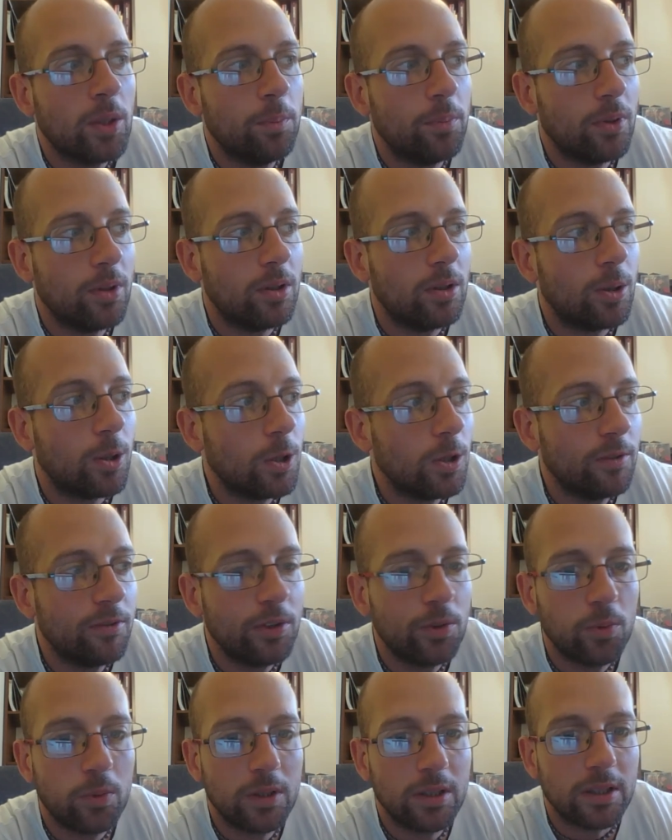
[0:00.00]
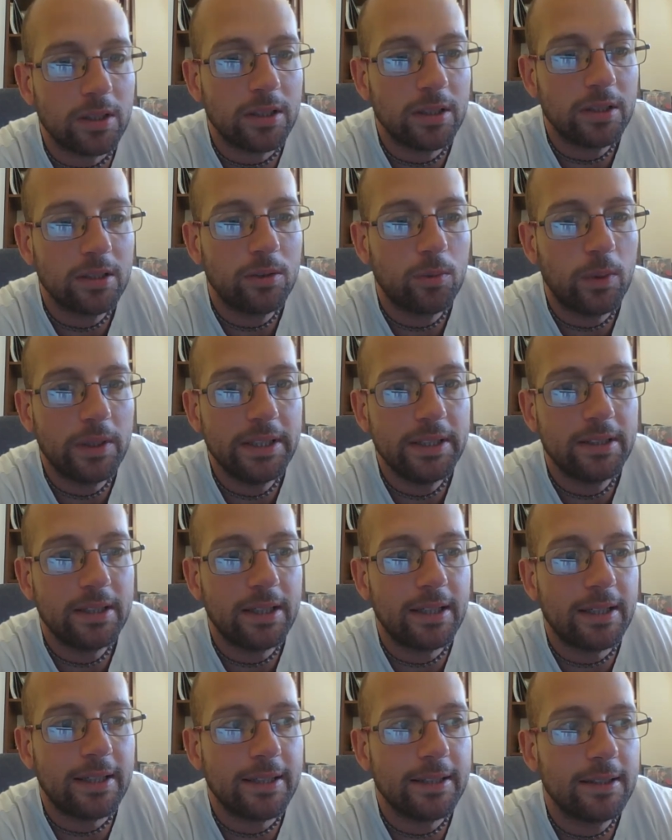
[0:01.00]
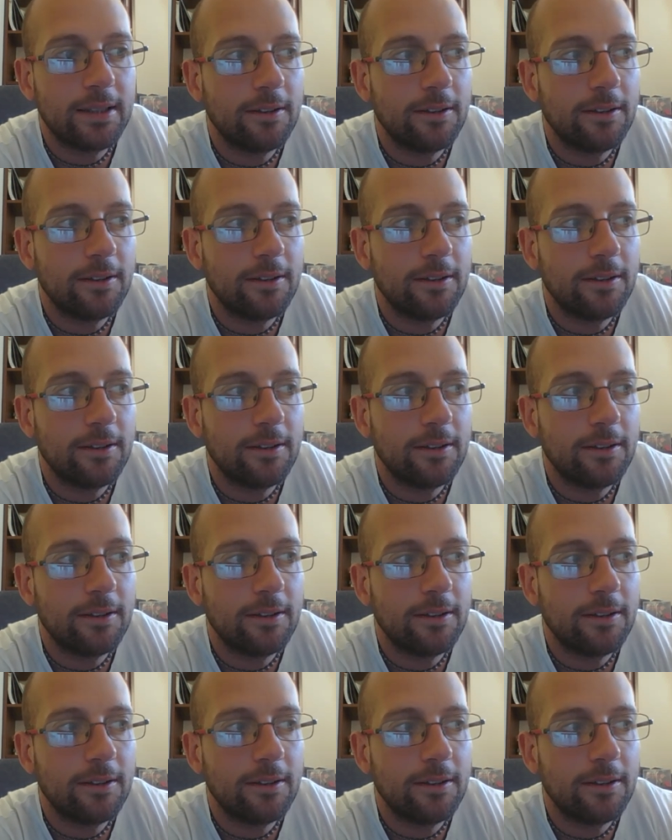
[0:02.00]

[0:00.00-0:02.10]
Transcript: But all of his works, when he died,